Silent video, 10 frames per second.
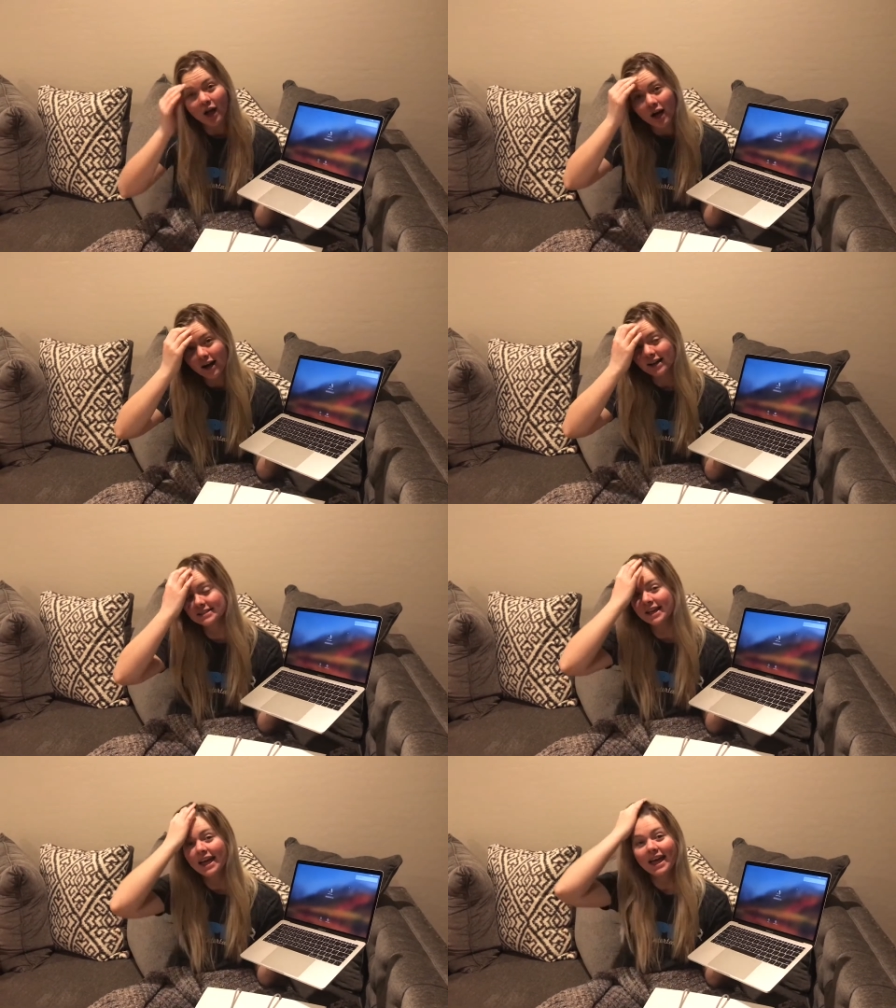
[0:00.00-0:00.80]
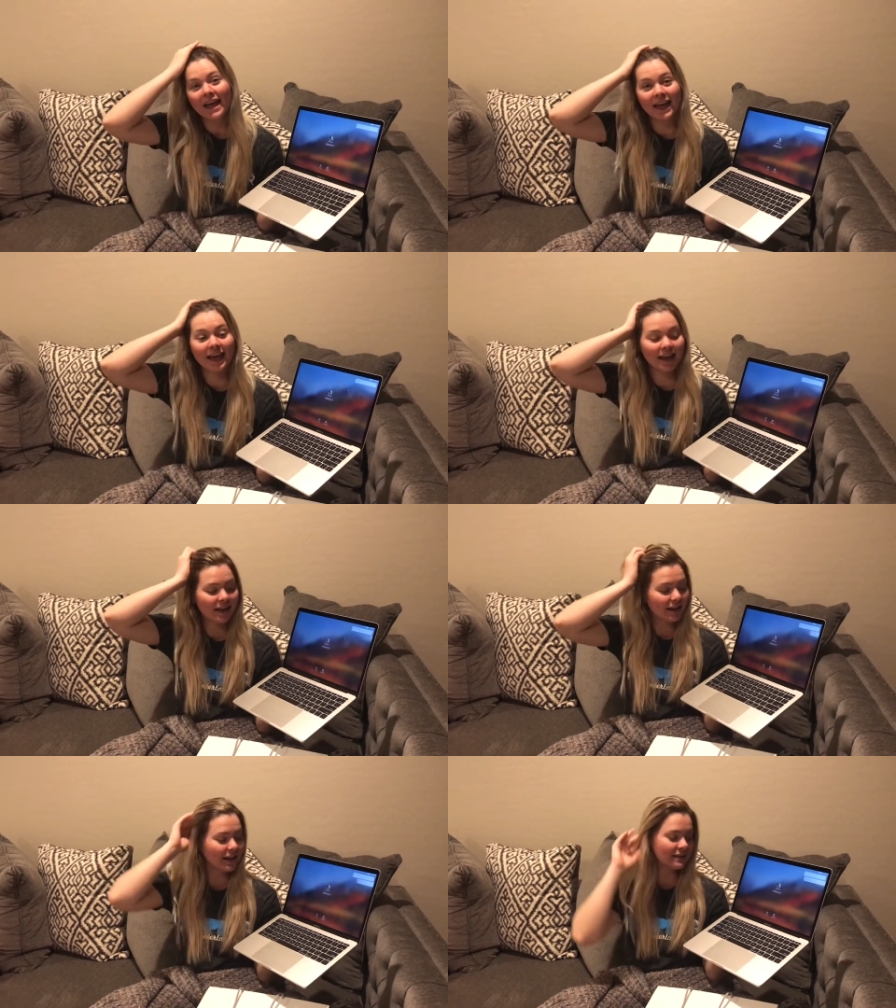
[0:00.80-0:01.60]
vlogs,
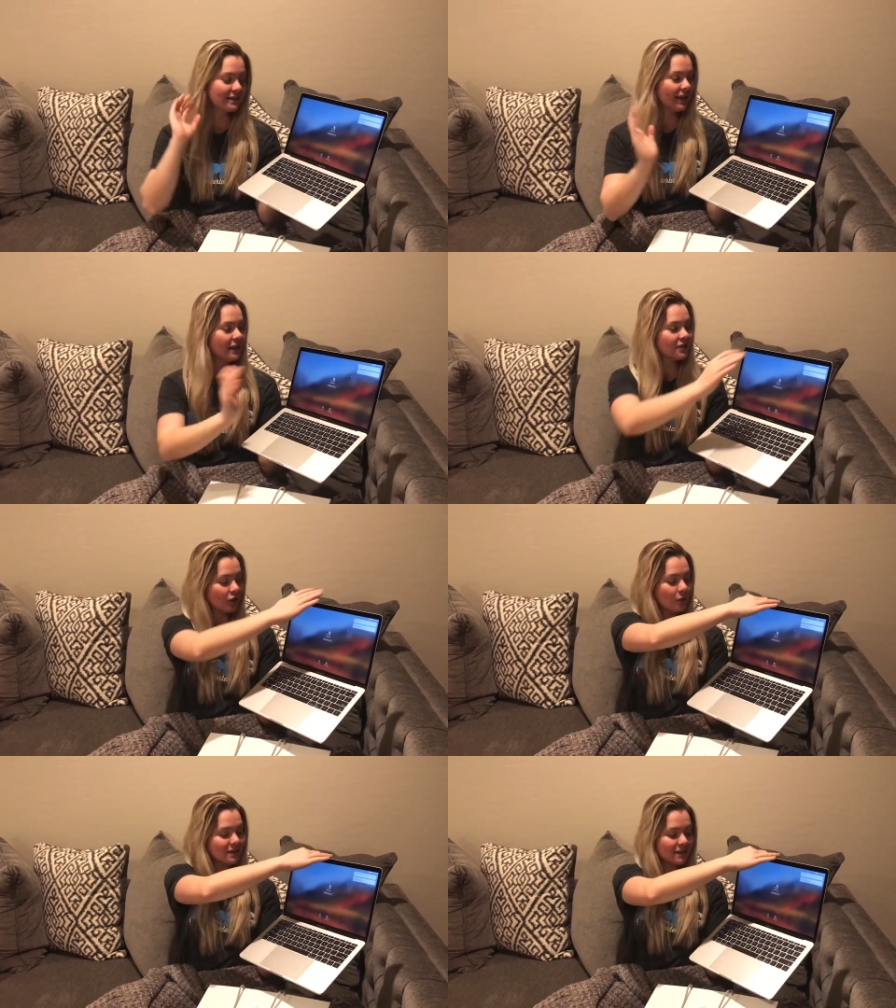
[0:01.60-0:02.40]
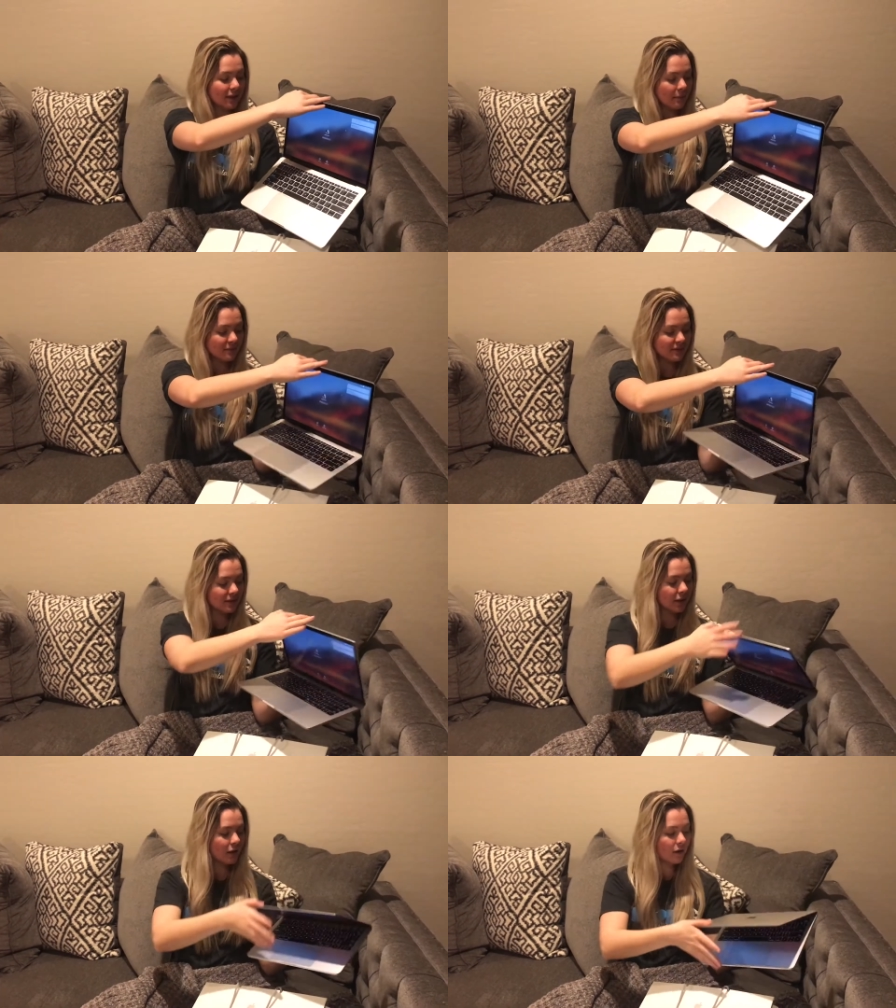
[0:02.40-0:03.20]
and it's like so slim
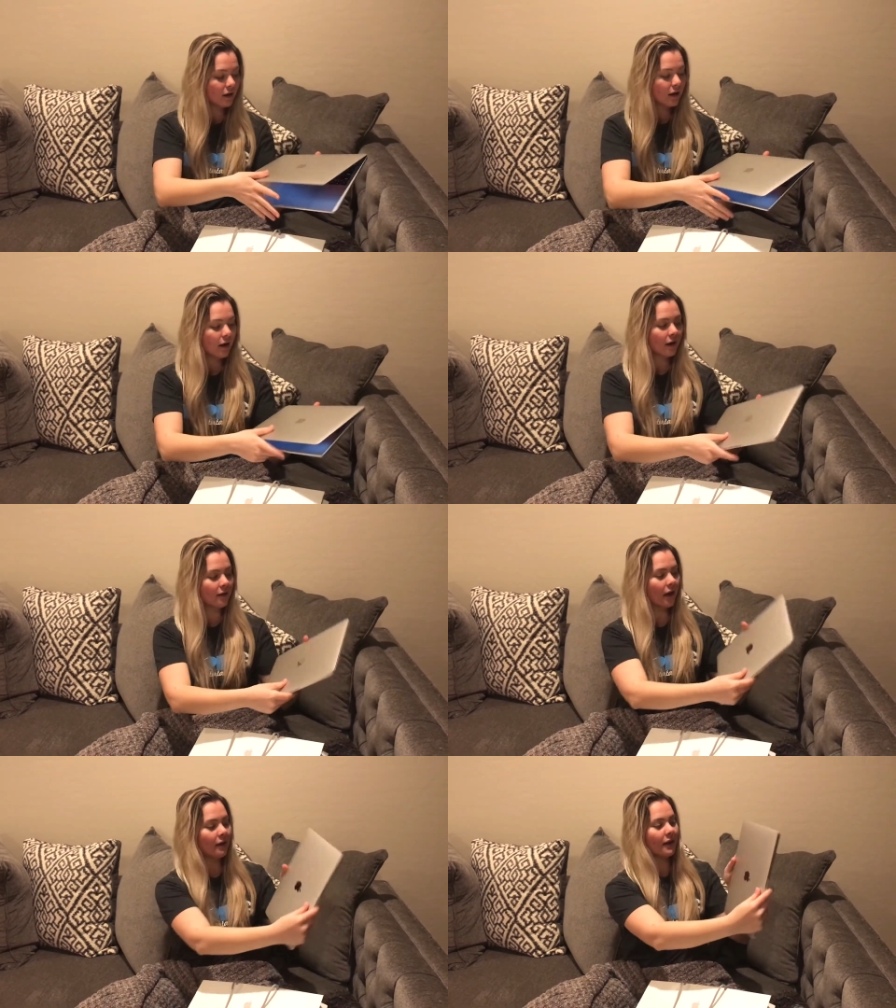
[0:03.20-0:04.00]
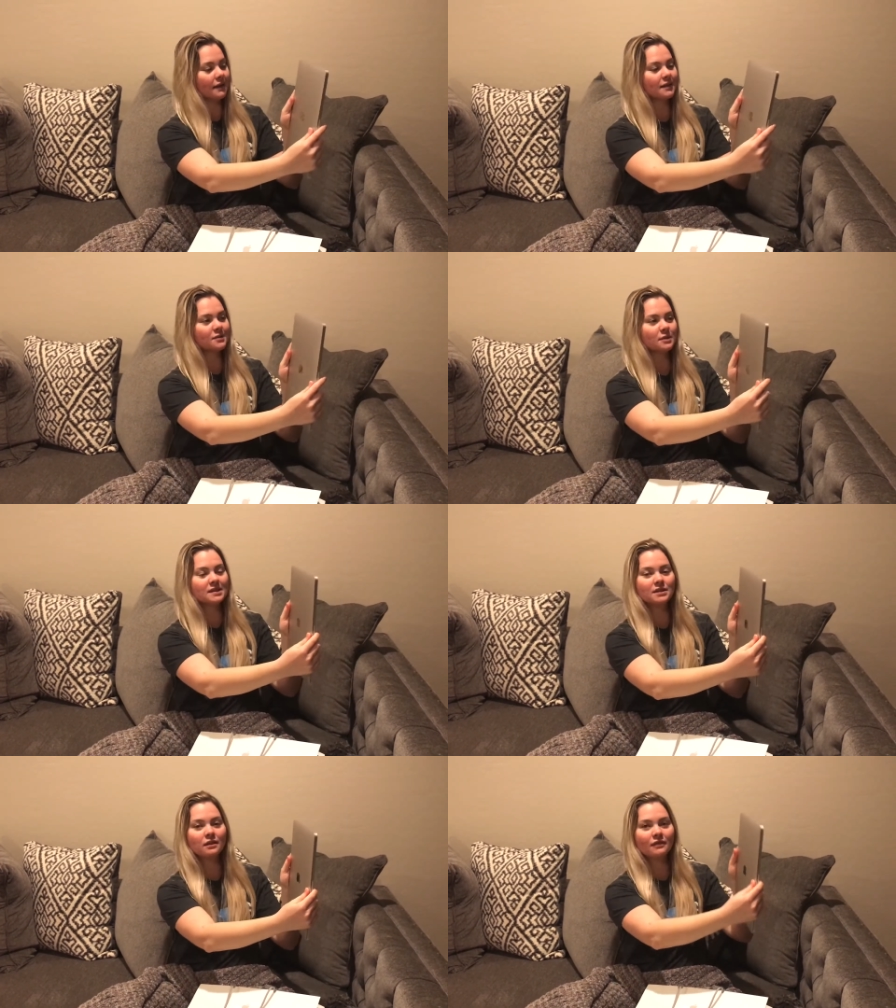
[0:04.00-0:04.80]
still that like this will
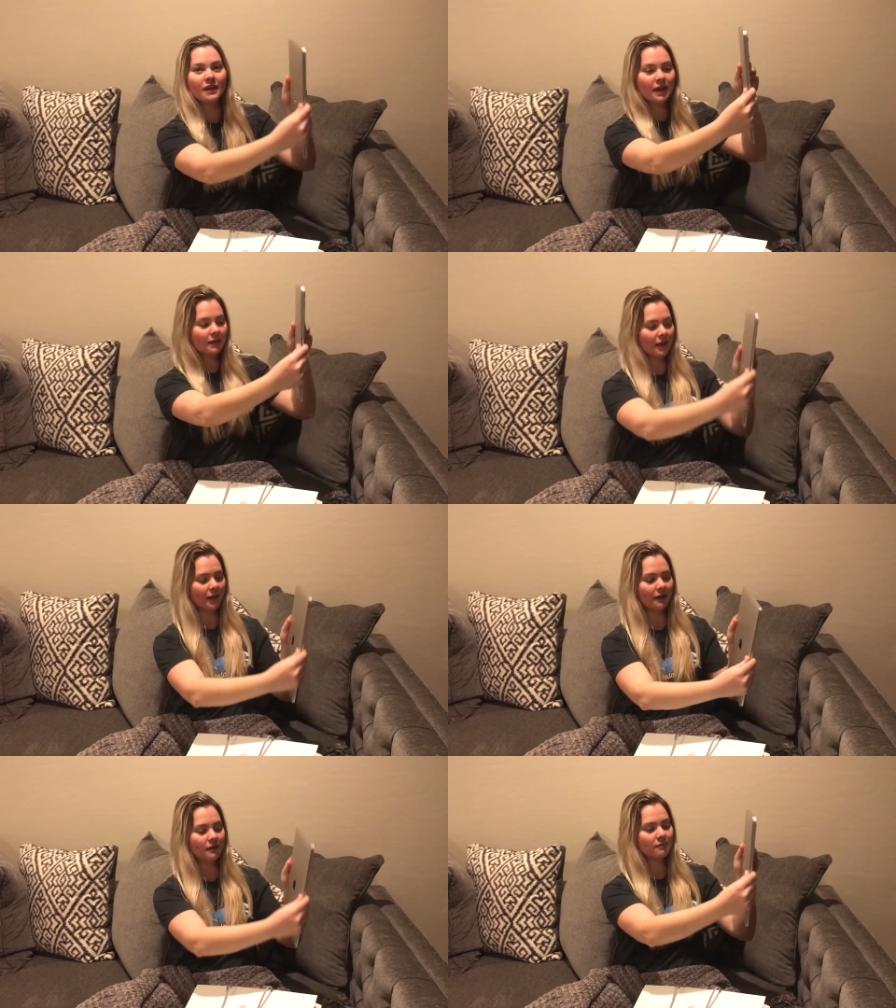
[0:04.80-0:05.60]
still fit in like